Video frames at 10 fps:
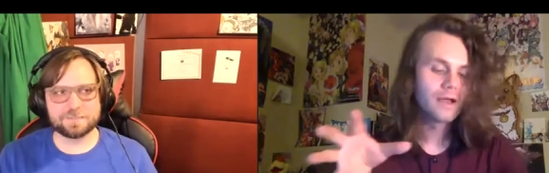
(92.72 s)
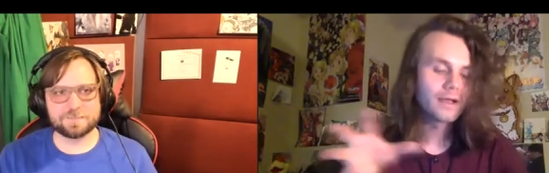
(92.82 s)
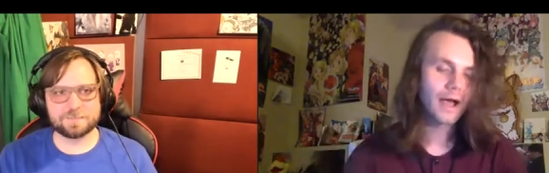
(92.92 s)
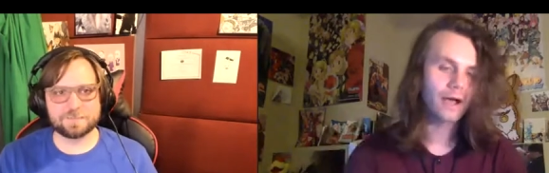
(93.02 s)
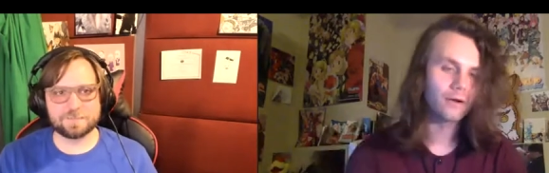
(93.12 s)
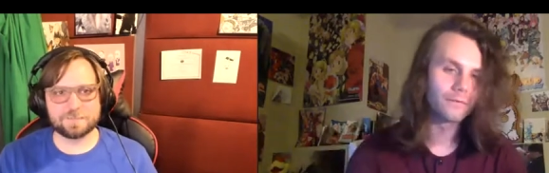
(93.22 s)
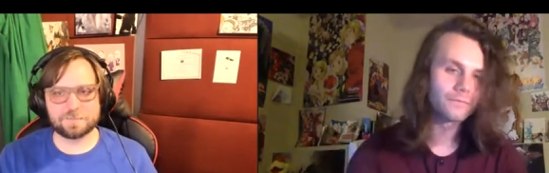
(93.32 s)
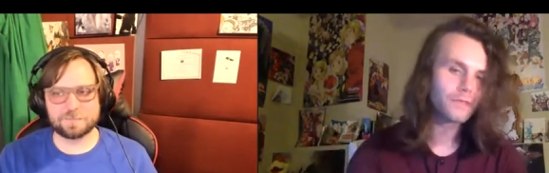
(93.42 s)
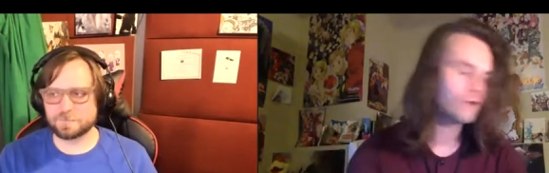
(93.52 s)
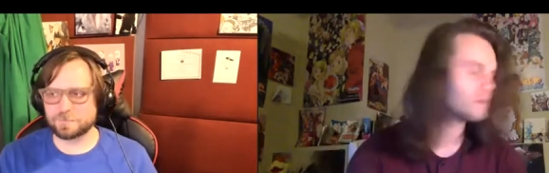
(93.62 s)
Speaker 1: Kyle.
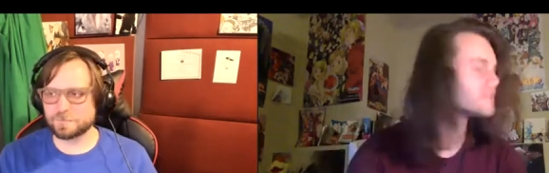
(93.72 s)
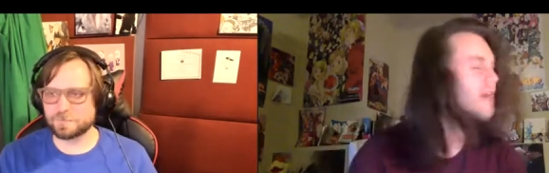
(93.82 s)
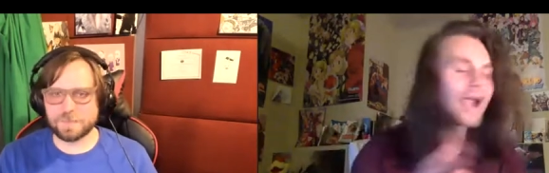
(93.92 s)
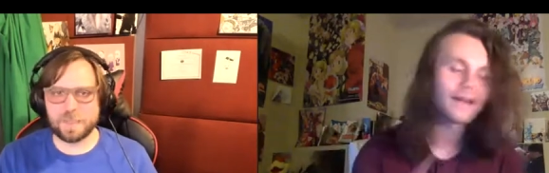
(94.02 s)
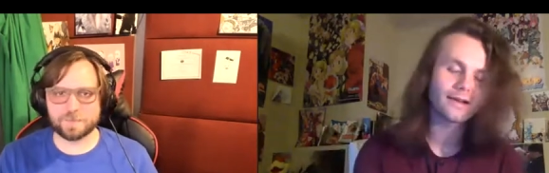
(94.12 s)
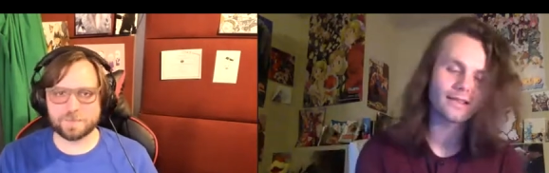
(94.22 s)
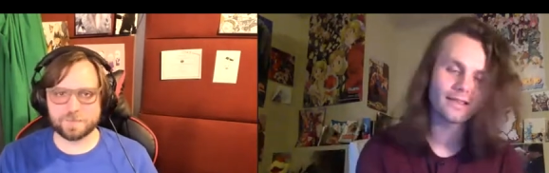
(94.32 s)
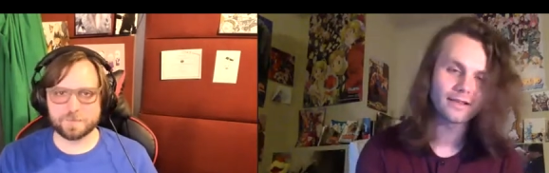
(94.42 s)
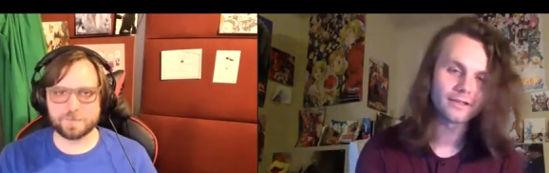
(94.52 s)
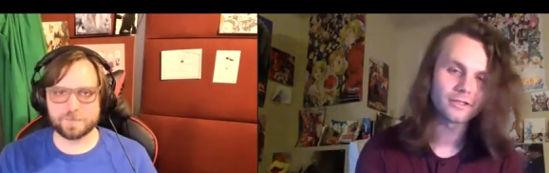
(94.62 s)
You're a titan in
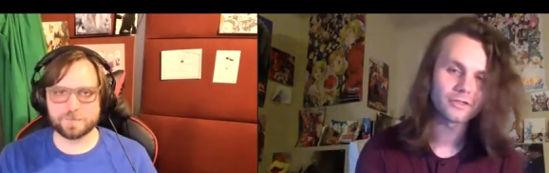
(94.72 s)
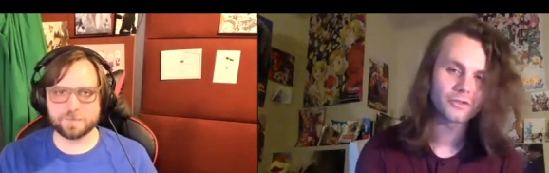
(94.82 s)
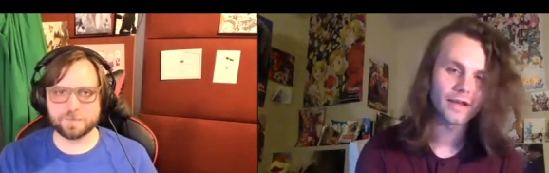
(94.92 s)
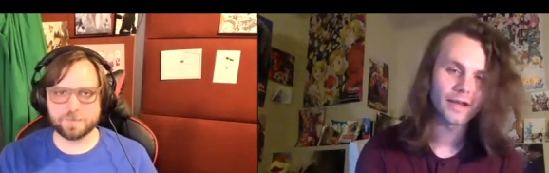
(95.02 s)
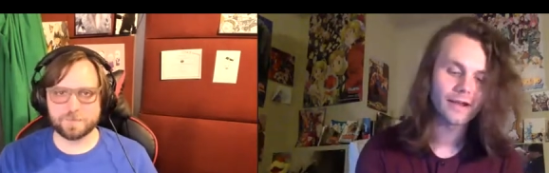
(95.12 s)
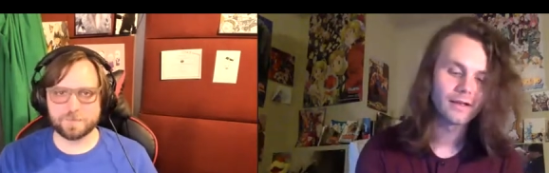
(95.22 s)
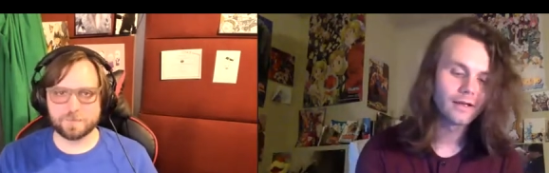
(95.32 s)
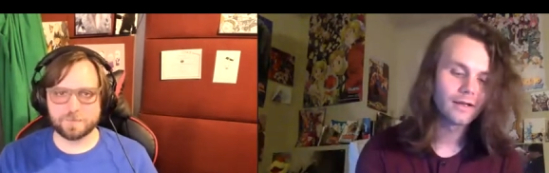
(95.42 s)
the industry.